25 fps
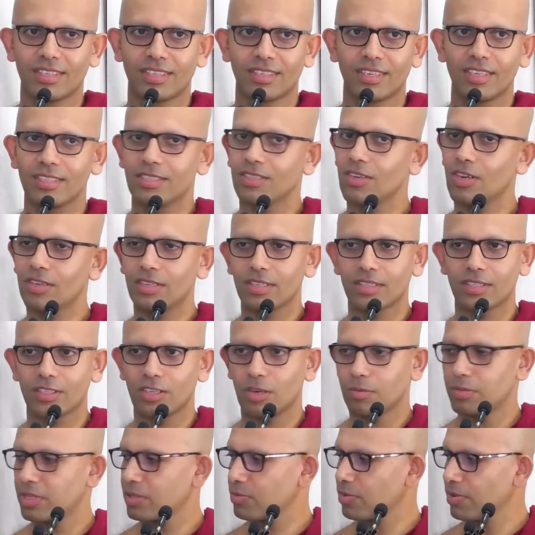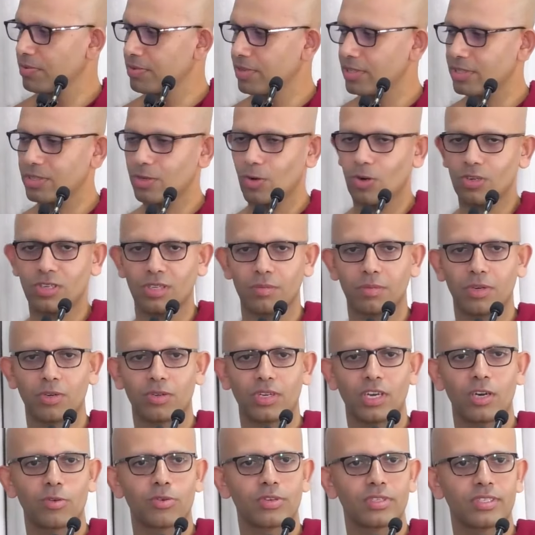It's not in the object. We've just talked
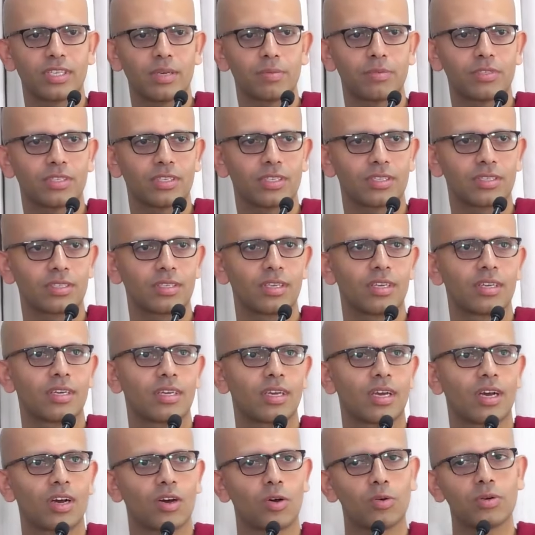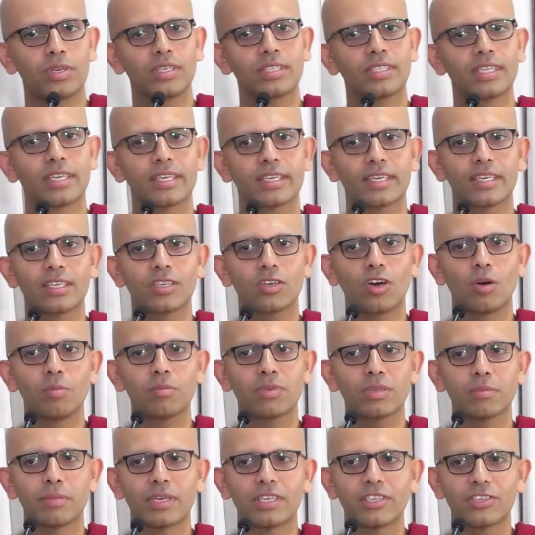about how receptors only take in
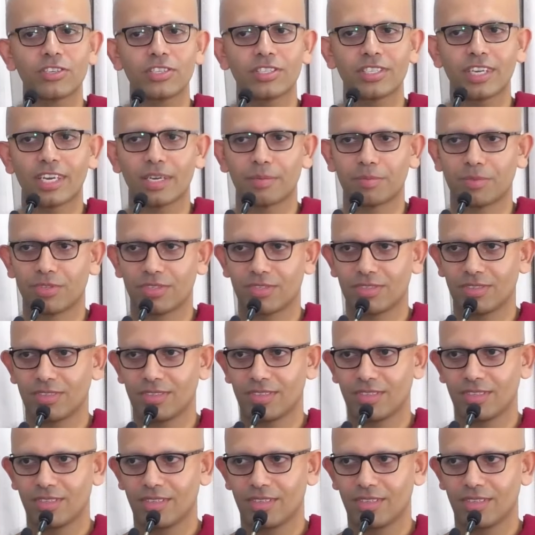complementary shapes.